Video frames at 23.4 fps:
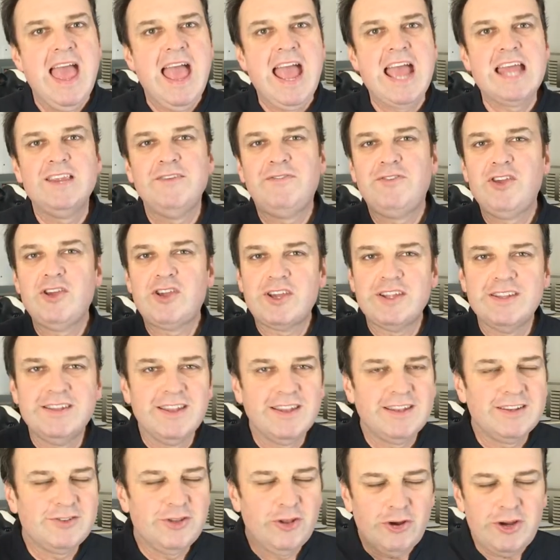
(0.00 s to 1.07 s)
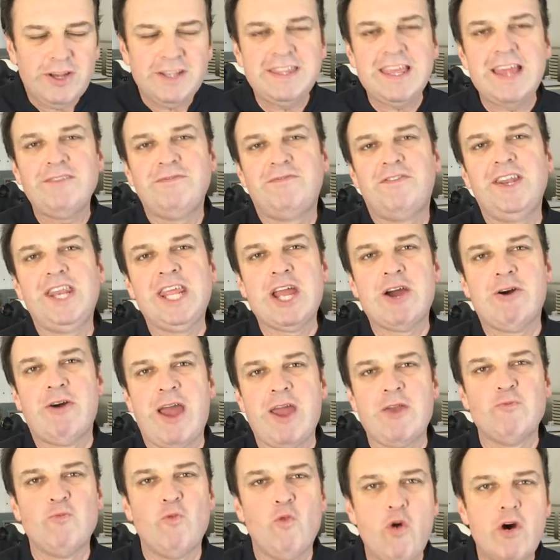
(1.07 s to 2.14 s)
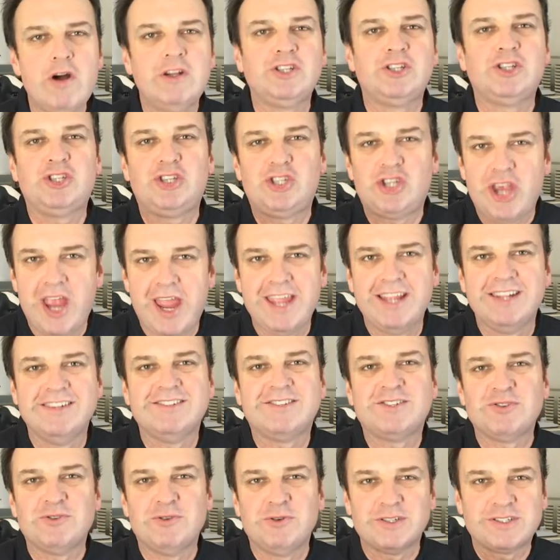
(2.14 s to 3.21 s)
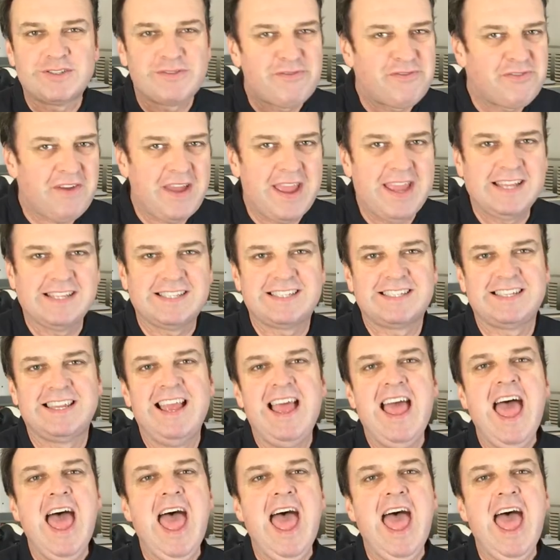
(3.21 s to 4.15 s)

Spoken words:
And if you can look at that video and watch Chainsaw's face